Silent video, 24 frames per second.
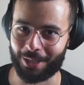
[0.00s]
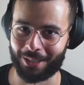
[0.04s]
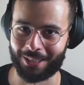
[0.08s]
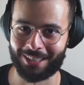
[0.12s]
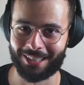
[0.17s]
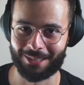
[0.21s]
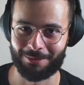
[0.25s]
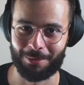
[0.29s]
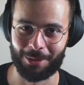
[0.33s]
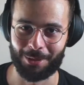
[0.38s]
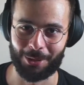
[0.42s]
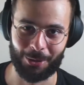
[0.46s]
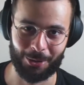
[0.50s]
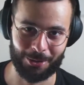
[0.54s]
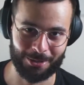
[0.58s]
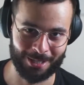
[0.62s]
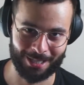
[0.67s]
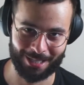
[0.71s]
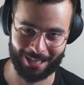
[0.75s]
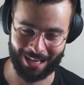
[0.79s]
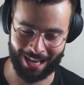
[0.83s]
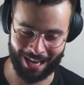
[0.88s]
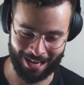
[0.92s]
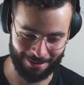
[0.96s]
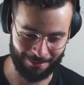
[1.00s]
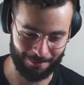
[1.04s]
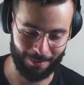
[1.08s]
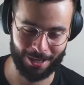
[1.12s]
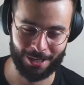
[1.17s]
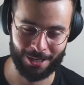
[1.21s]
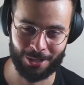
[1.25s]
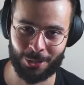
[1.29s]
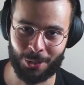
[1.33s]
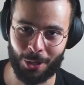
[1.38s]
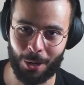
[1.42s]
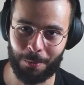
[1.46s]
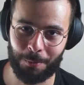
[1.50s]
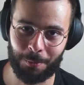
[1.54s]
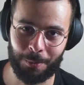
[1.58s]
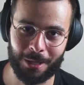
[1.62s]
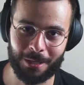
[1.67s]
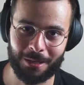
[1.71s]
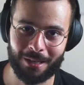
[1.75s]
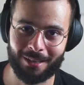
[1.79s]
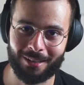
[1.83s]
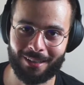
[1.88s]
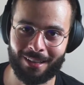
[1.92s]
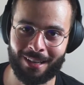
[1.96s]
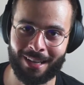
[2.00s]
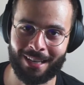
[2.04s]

because I'm jumping and